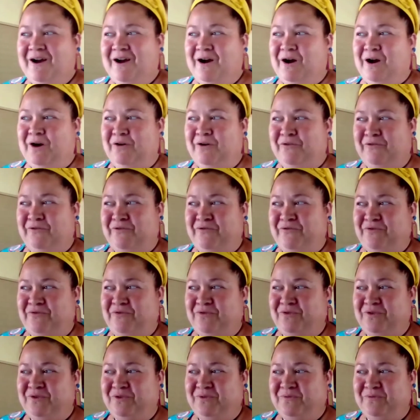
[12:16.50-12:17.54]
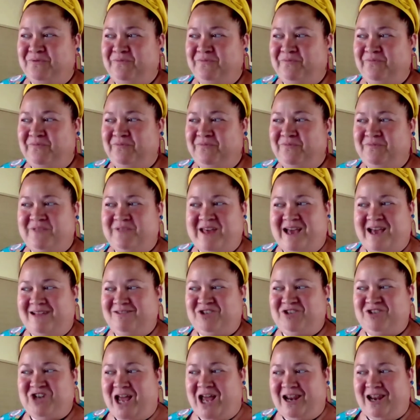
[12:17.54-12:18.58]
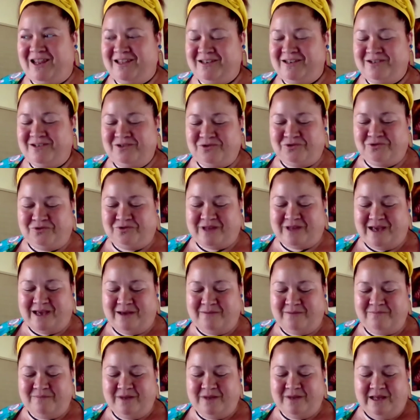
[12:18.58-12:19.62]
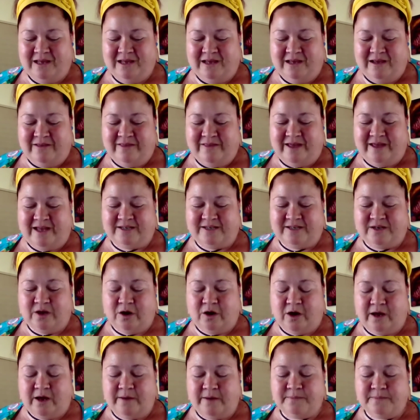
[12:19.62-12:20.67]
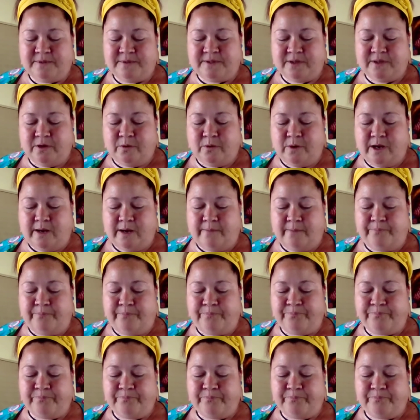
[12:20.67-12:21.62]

of that challenge or that time. So I